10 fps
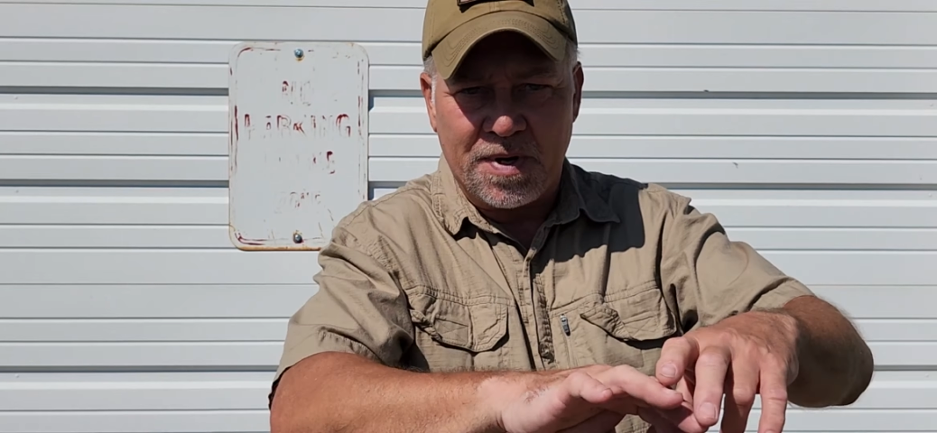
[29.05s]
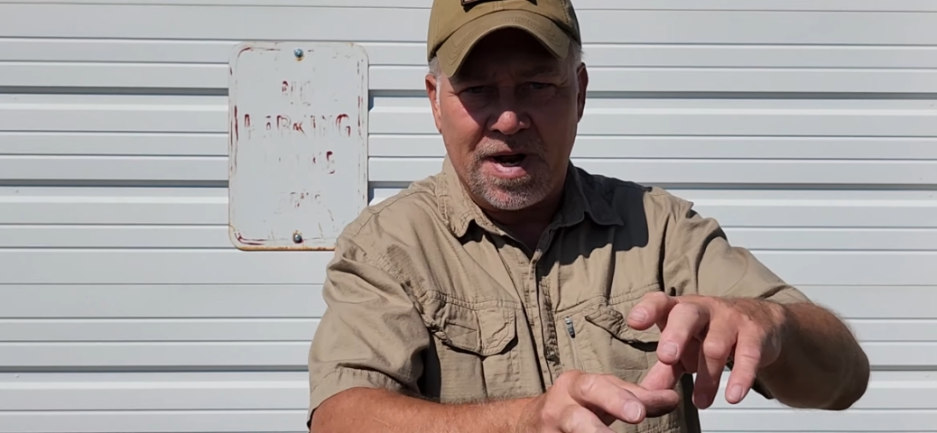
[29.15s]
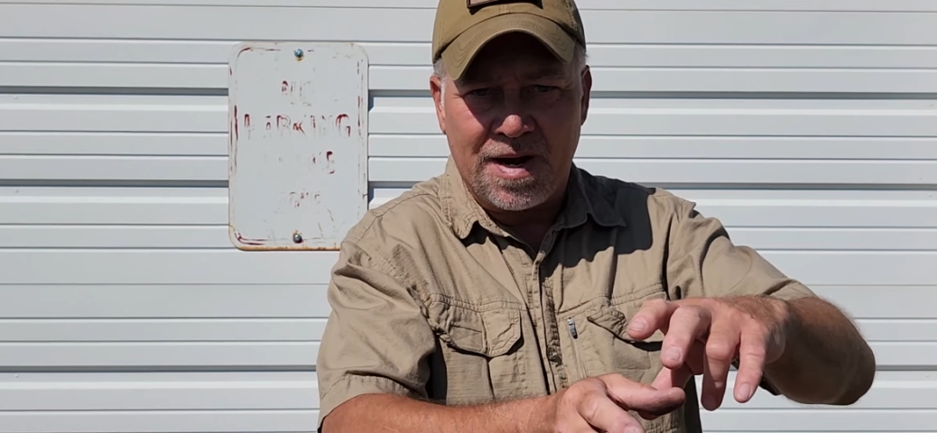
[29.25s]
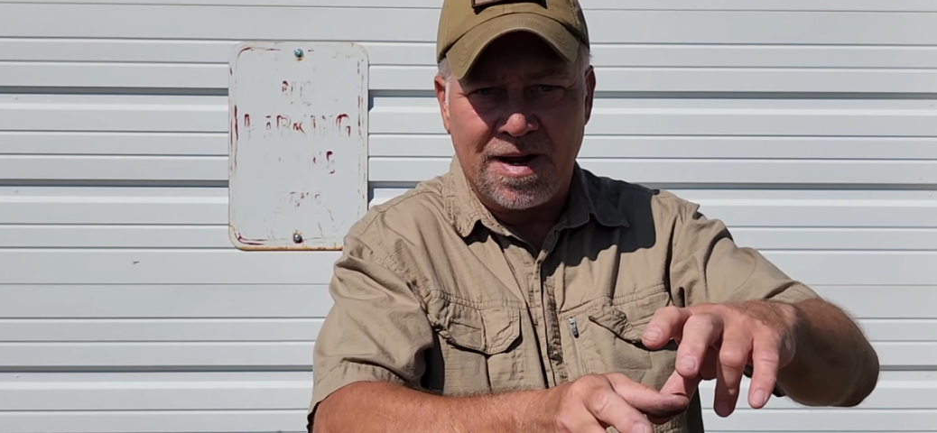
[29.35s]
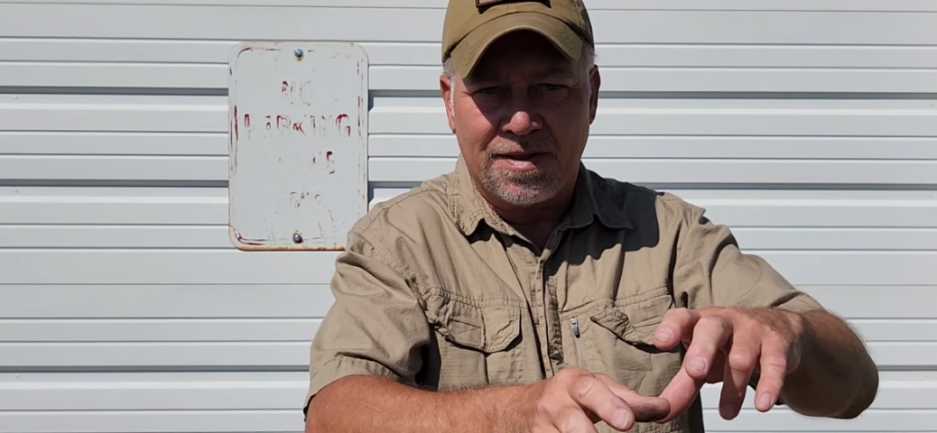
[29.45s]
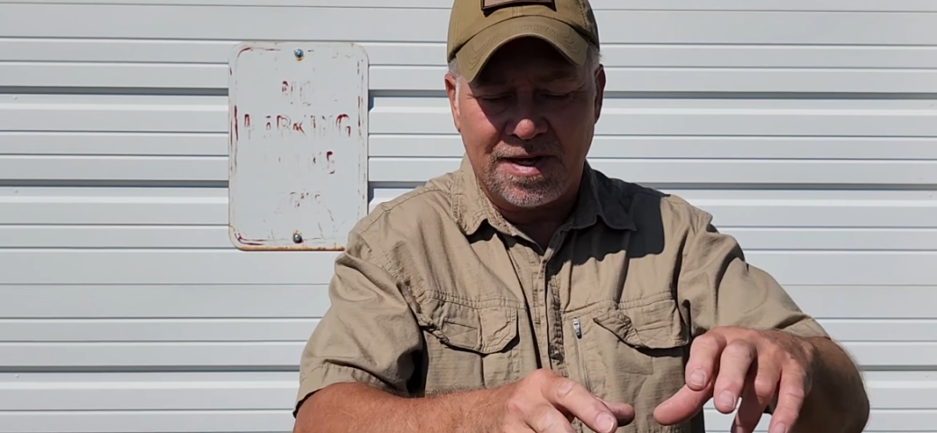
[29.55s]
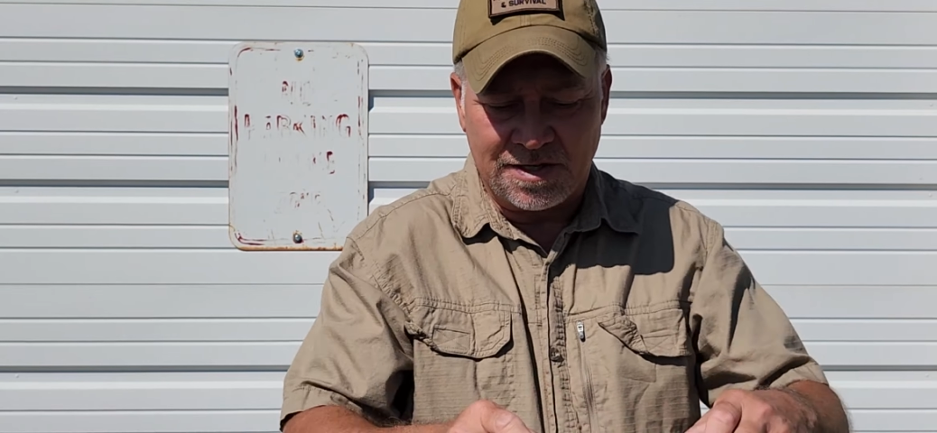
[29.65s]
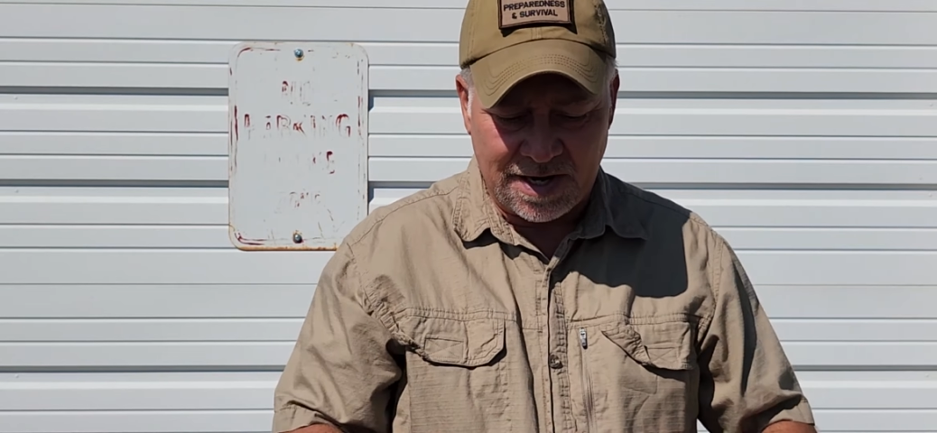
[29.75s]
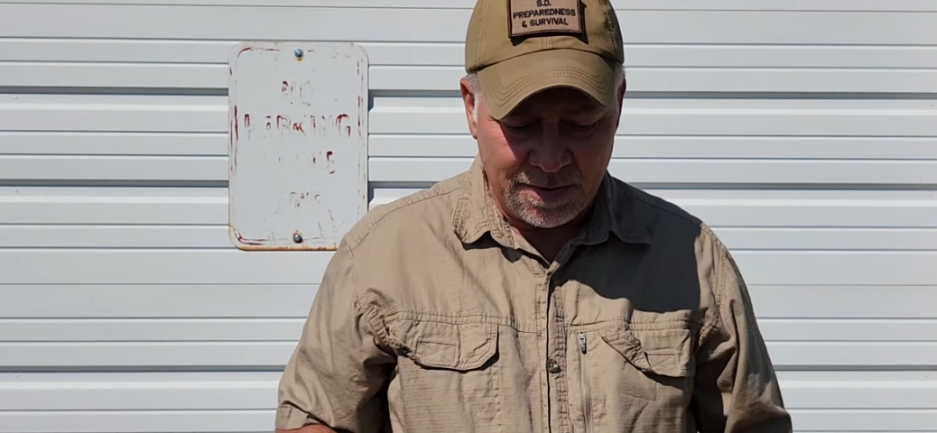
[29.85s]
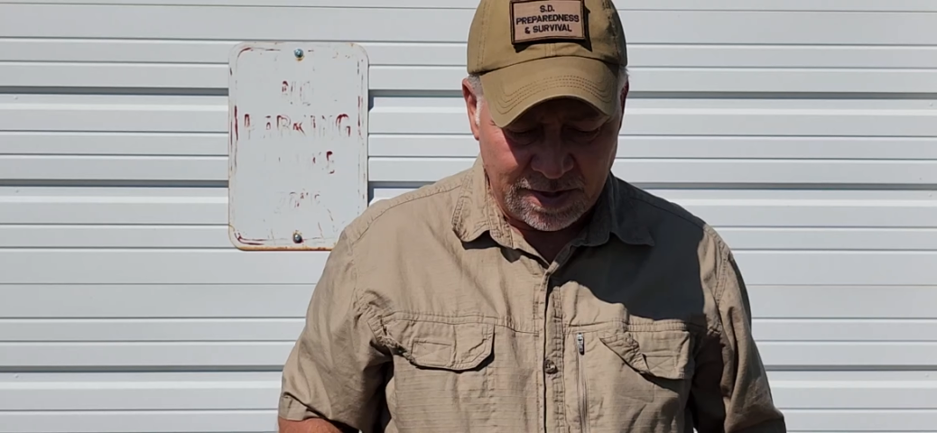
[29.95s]
the doggone thing
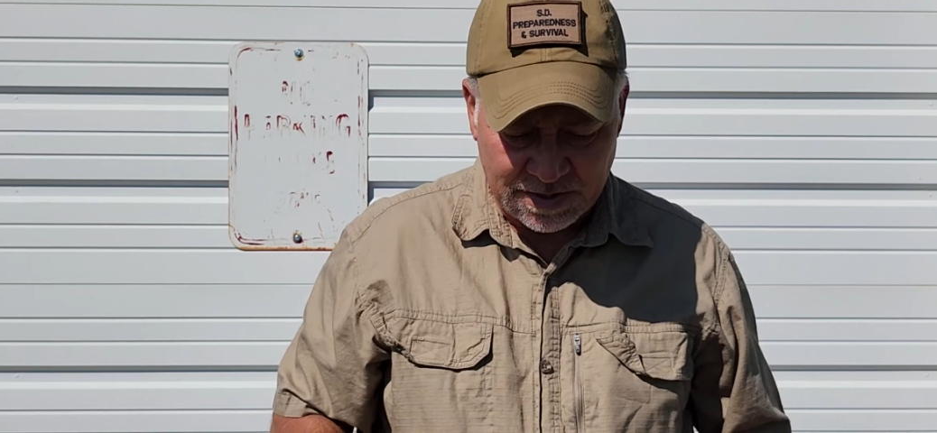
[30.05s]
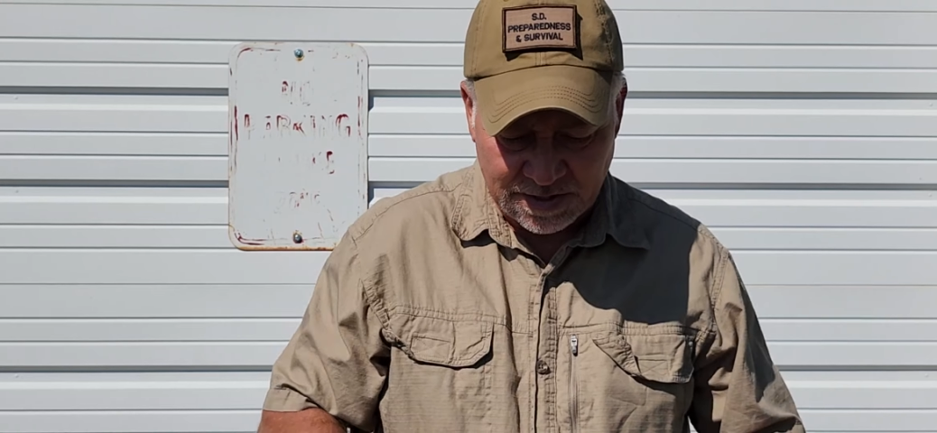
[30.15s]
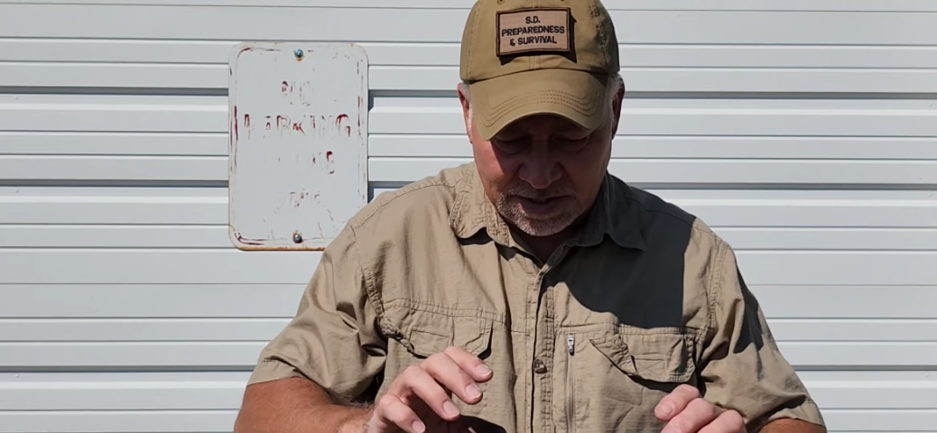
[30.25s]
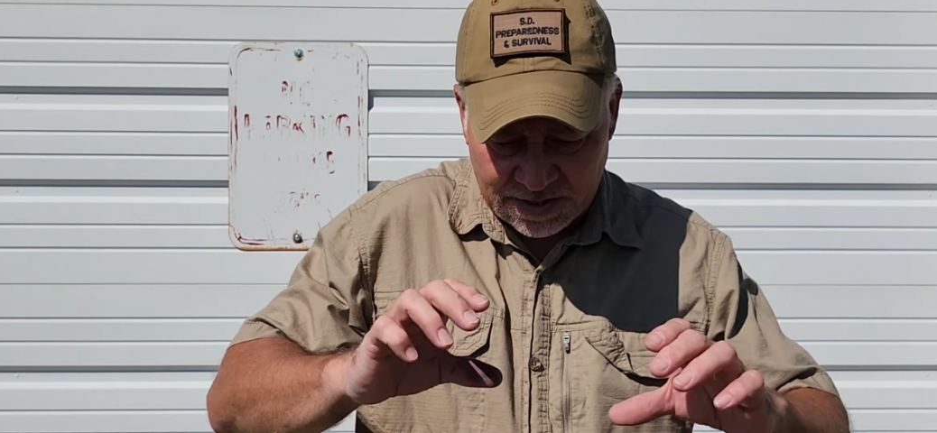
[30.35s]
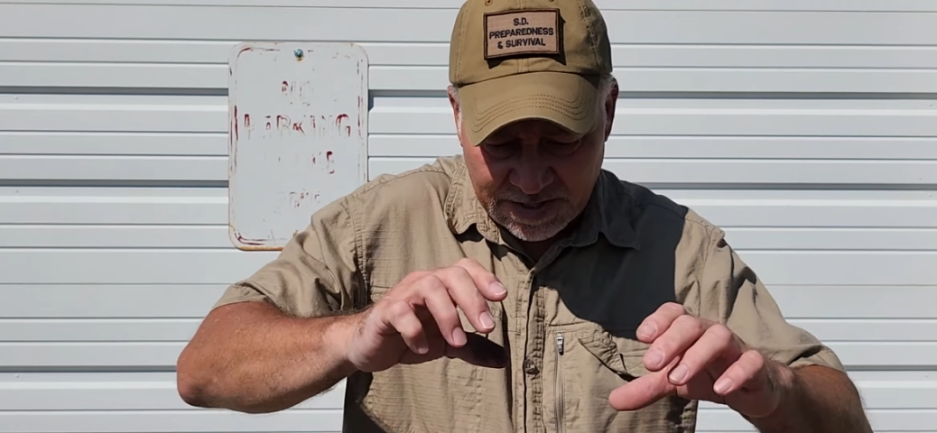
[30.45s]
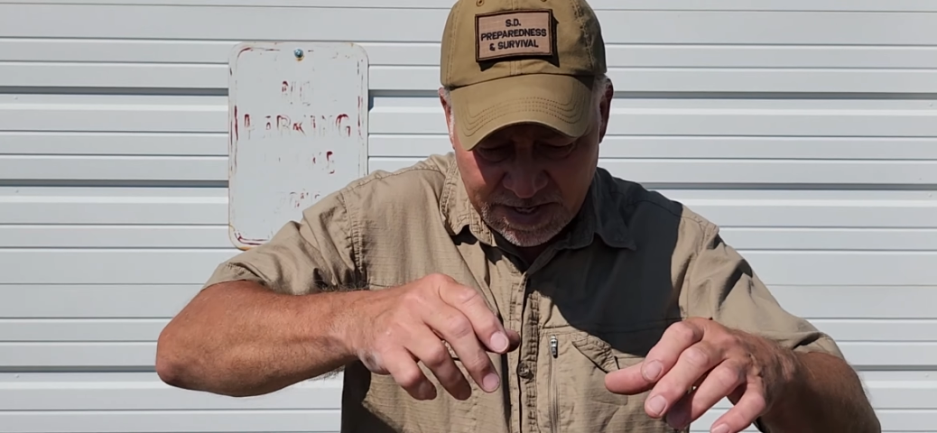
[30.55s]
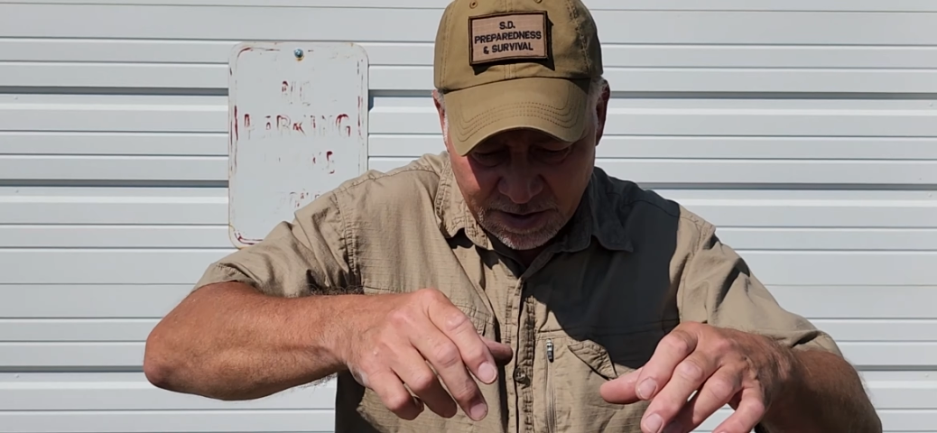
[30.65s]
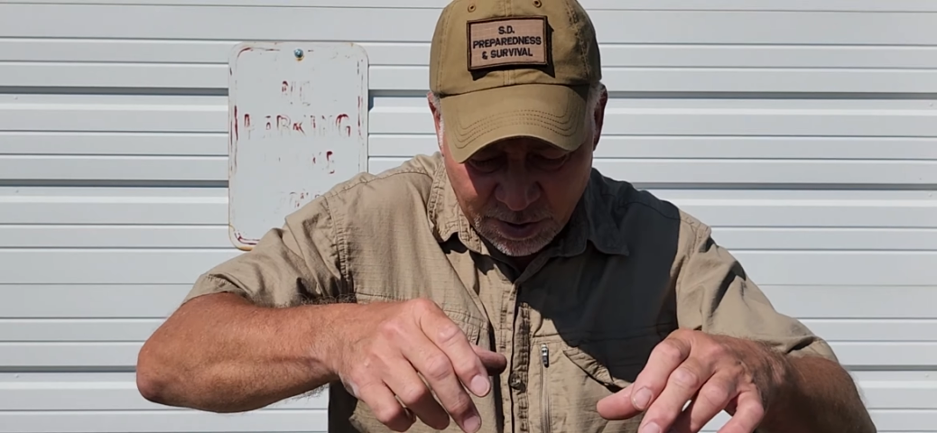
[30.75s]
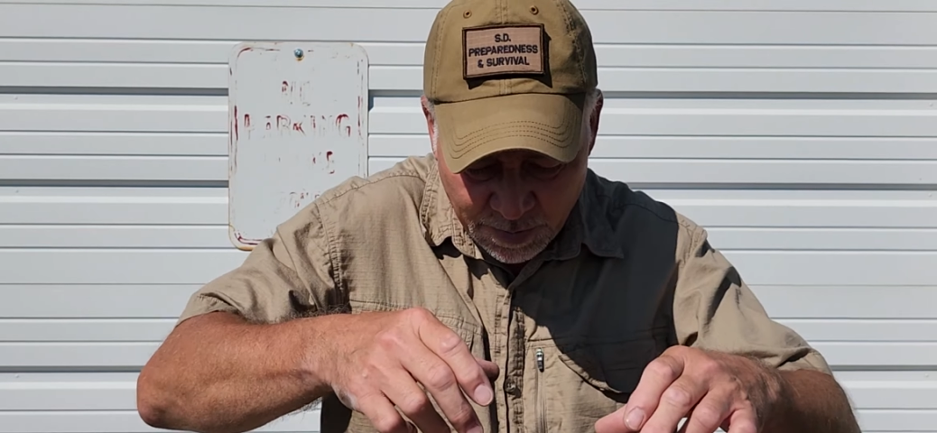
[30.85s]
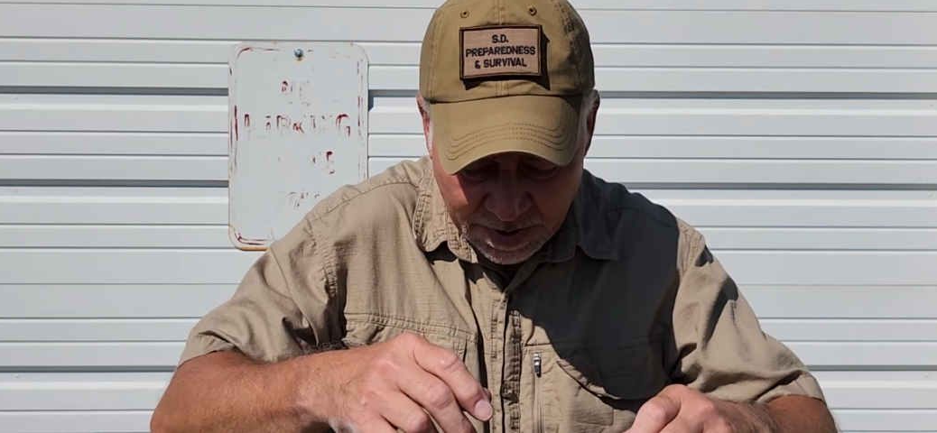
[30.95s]
sideways because I was
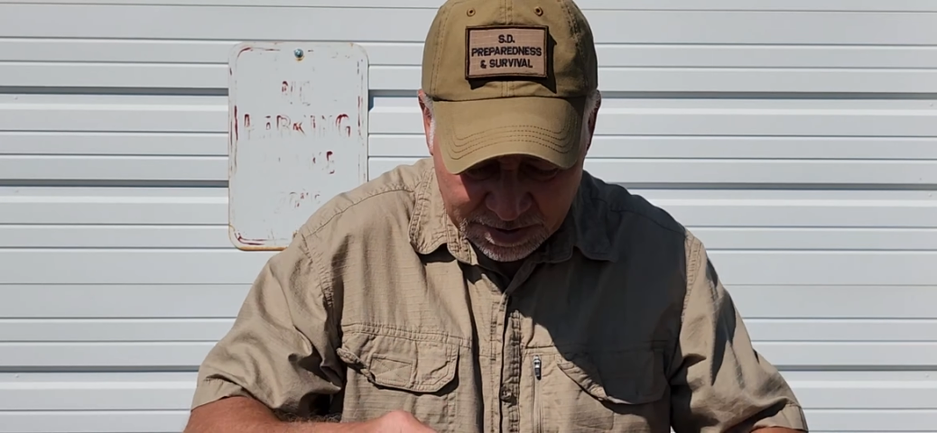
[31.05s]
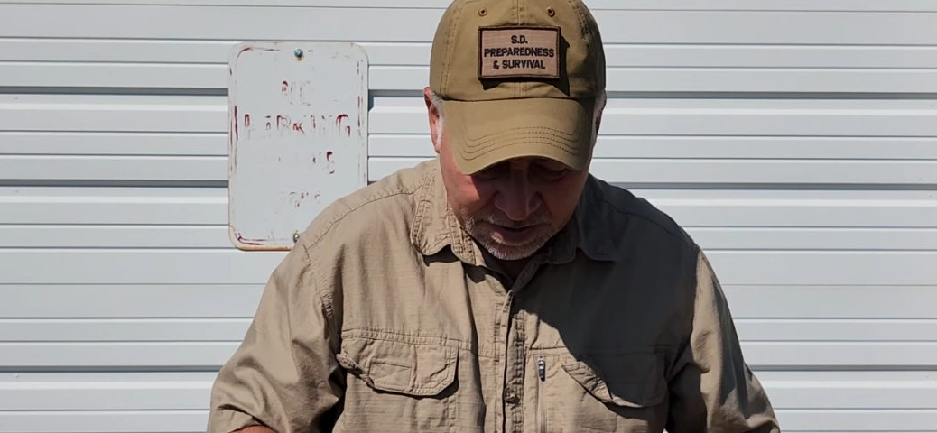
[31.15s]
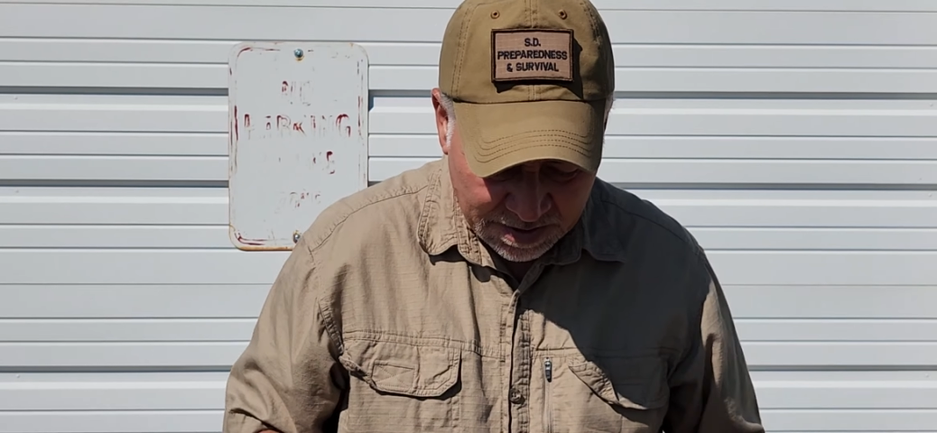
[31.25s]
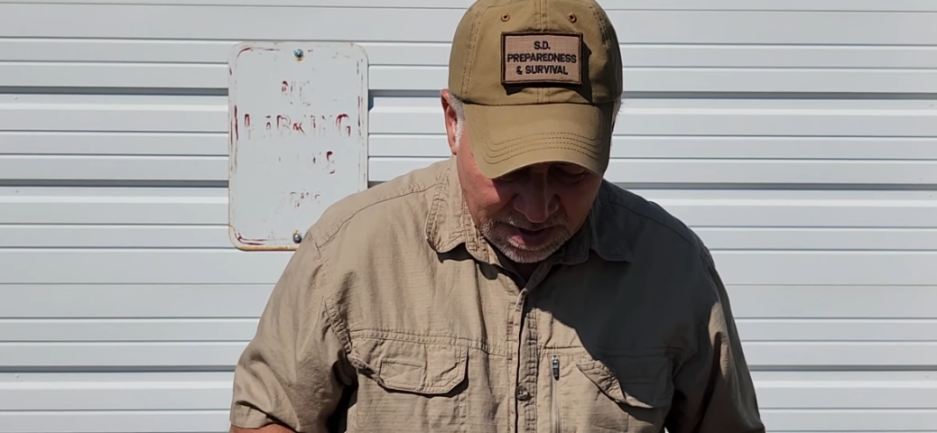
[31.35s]
leaning too much.